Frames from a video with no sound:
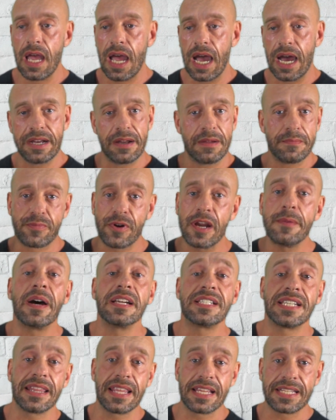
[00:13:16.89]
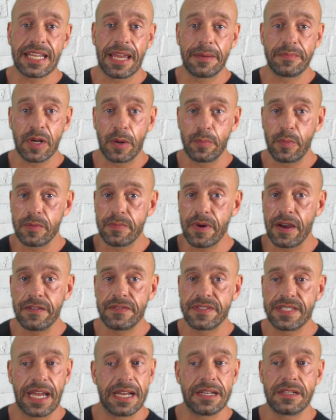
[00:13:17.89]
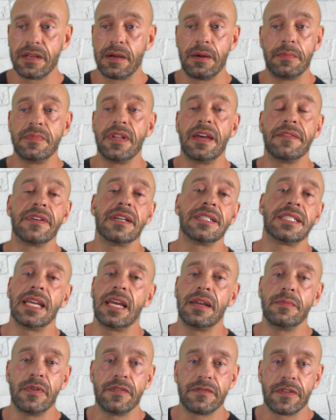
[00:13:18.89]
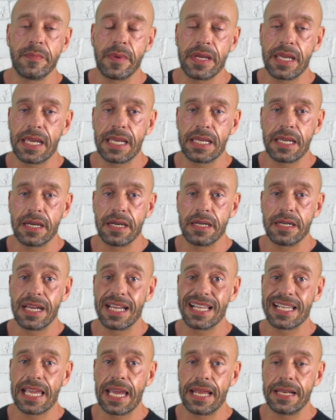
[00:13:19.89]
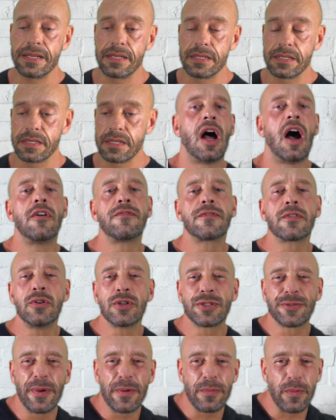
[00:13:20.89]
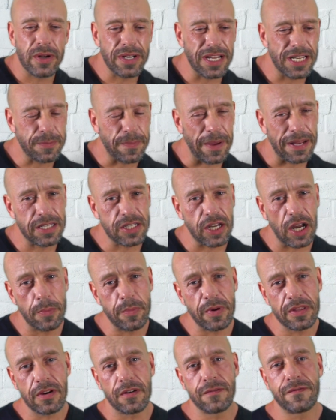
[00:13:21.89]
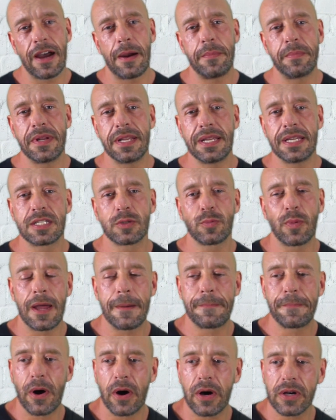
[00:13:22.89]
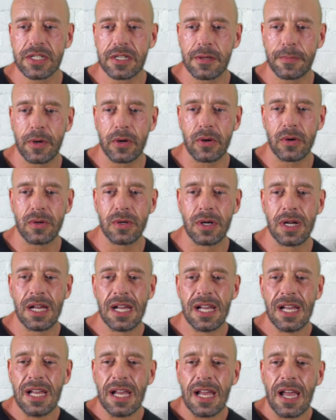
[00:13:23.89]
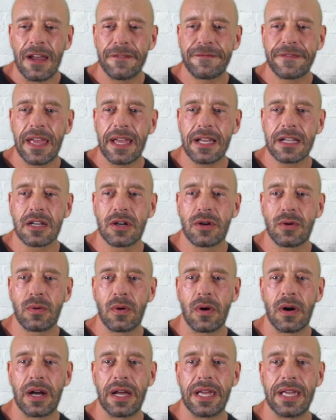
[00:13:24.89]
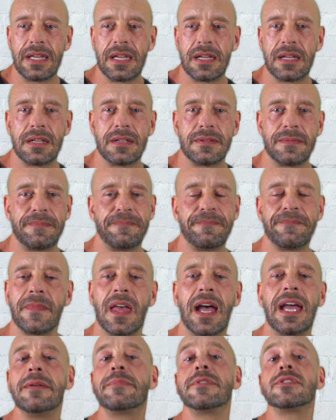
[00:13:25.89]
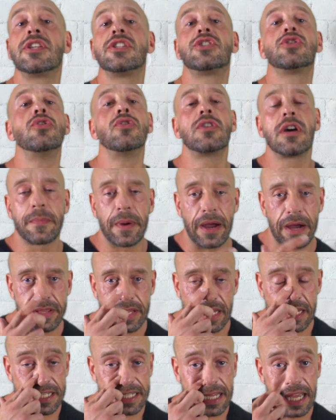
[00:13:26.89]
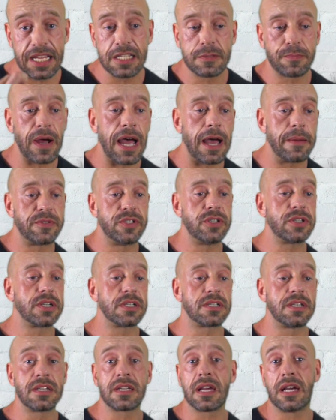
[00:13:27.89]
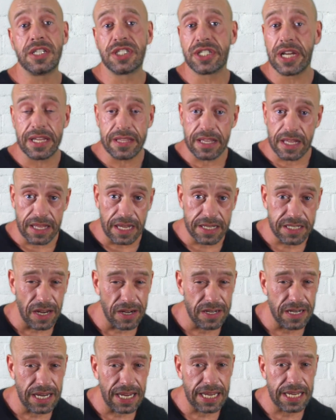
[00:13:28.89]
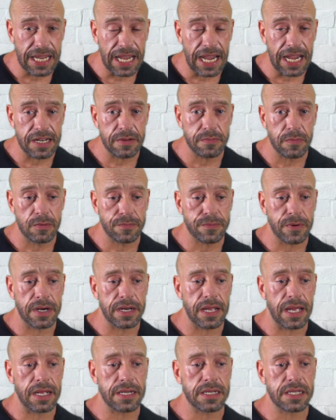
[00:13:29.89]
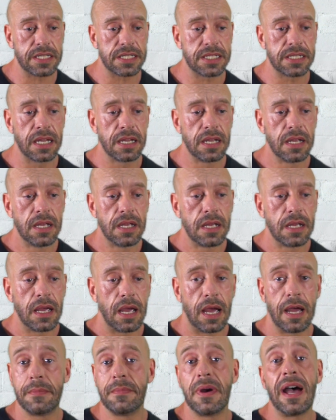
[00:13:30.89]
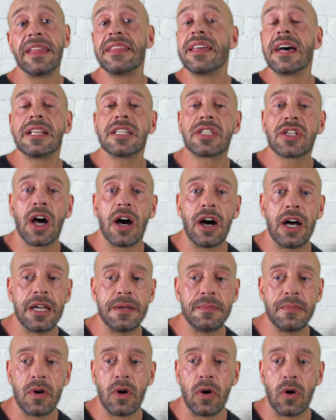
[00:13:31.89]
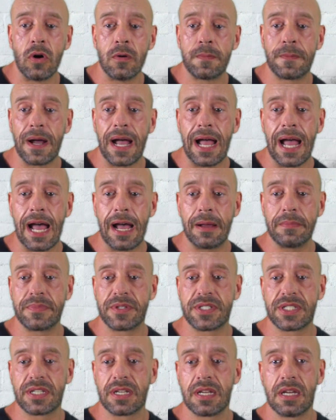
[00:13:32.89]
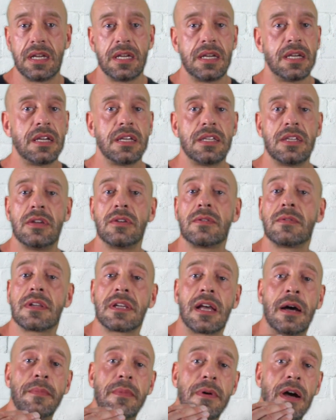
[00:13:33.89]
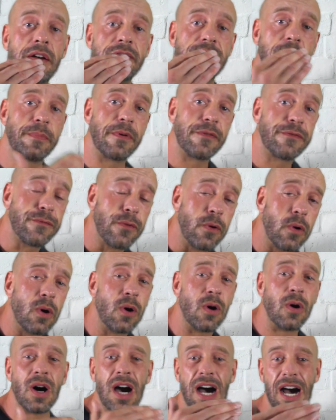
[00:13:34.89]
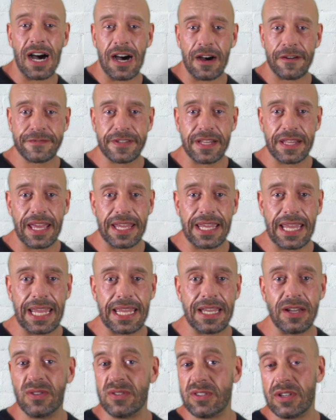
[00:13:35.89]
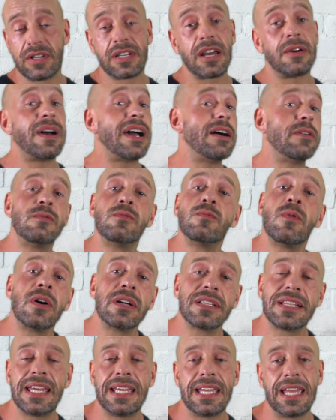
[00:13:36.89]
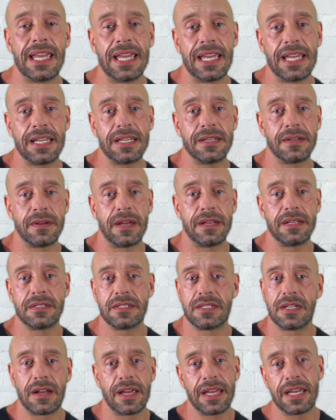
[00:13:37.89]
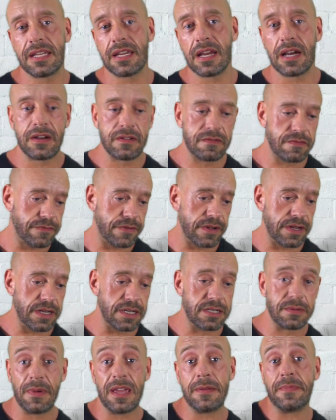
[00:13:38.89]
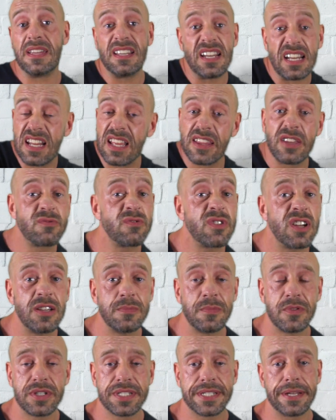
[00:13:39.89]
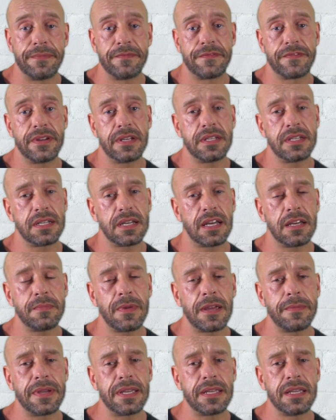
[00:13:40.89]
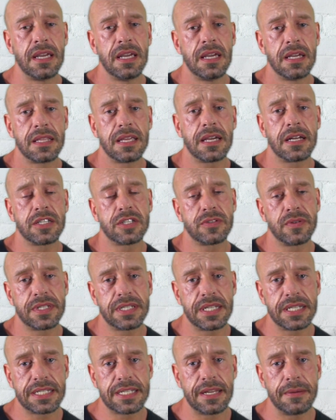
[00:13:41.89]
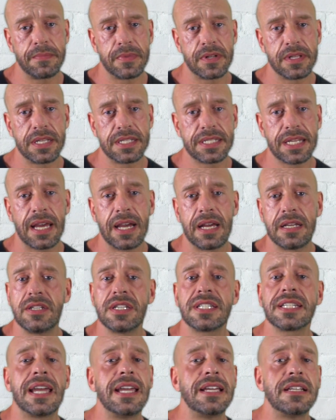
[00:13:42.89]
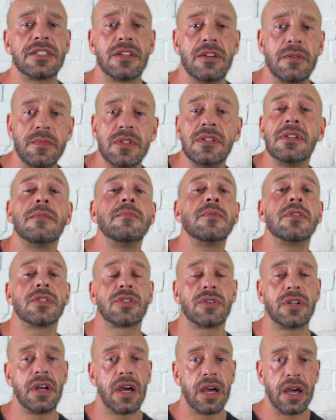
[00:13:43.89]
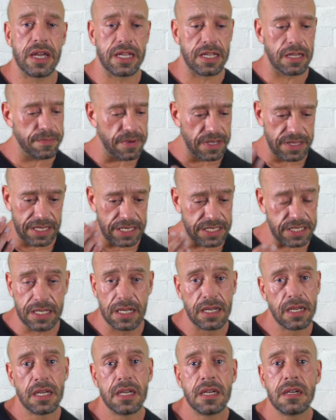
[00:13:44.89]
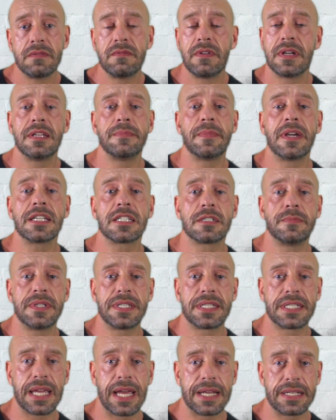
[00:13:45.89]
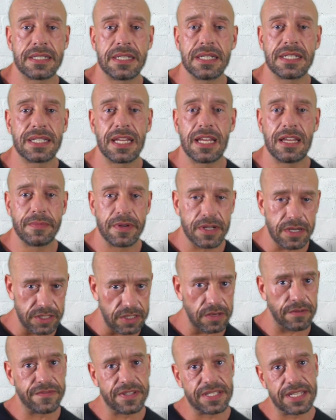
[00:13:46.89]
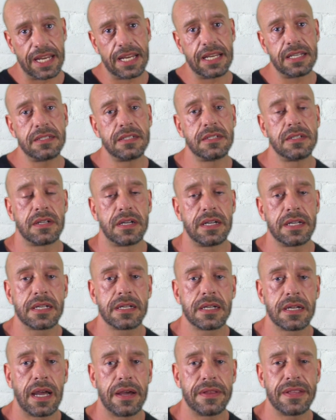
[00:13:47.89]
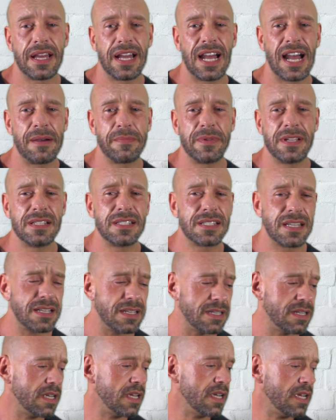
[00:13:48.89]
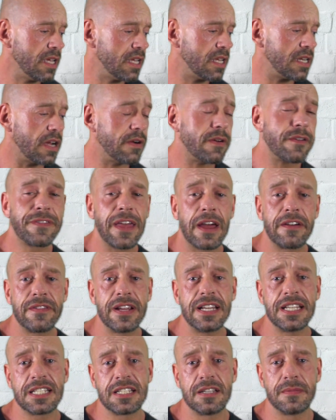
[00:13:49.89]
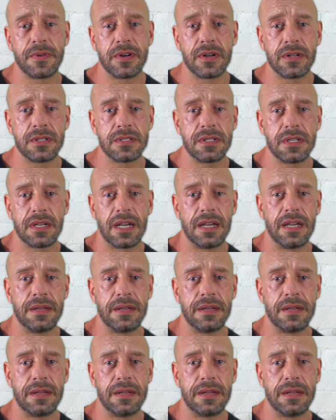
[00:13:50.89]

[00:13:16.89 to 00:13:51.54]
And pretty much at the same time we both said, I'm never sitting with a meat eater again. Of course, we want to spend time with our families where possible. If they're quite able to talk about these things, perhaps you could negotiate that they don't eat animal products at that time, or perhaps you come over before or after they eat, or you go out while they eat and eat your own foods, maybe in another room or something. Maybe the answer is as simple as that, and you say to them, I'm not trying to hurt you, but this really makes me sad to see because I've seen how that happens. And if they're reasonable,